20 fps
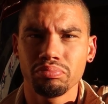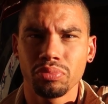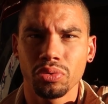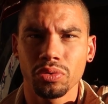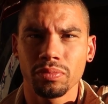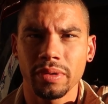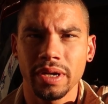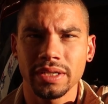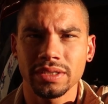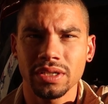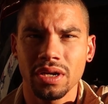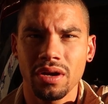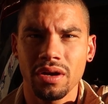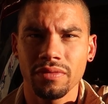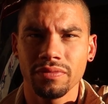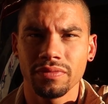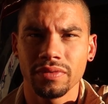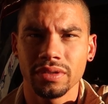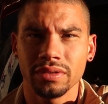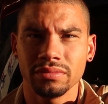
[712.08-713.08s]
pull the brakes
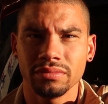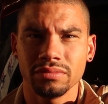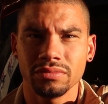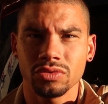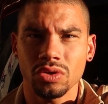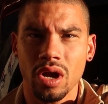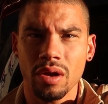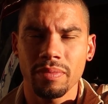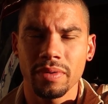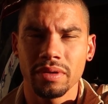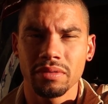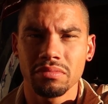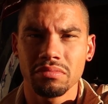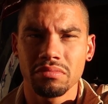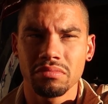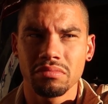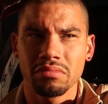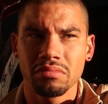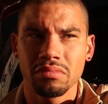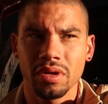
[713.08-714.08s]
off and drop it,
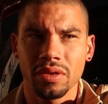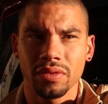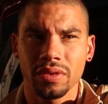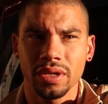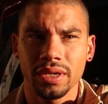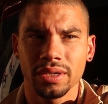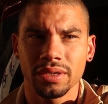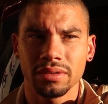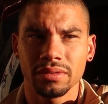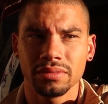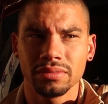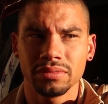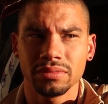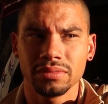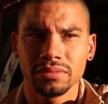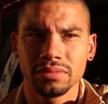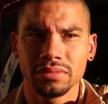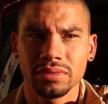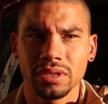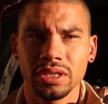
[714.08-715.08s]
I think,
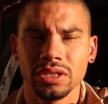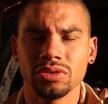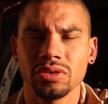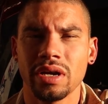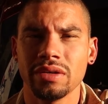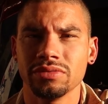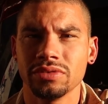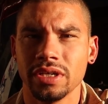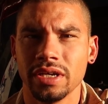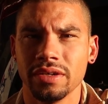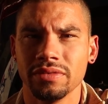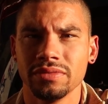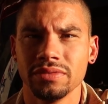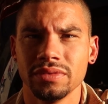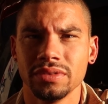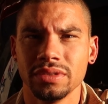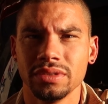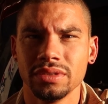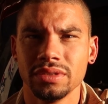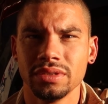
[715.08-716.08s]
and the drive shaft.
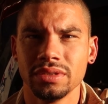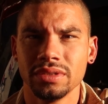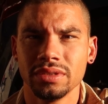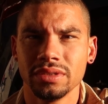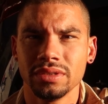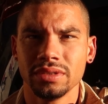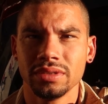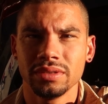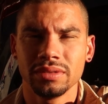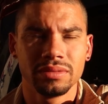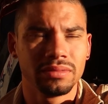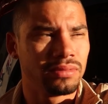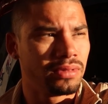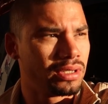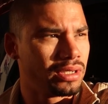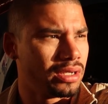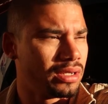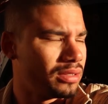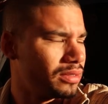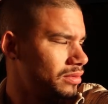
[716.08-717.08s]

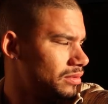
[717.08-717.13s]
But,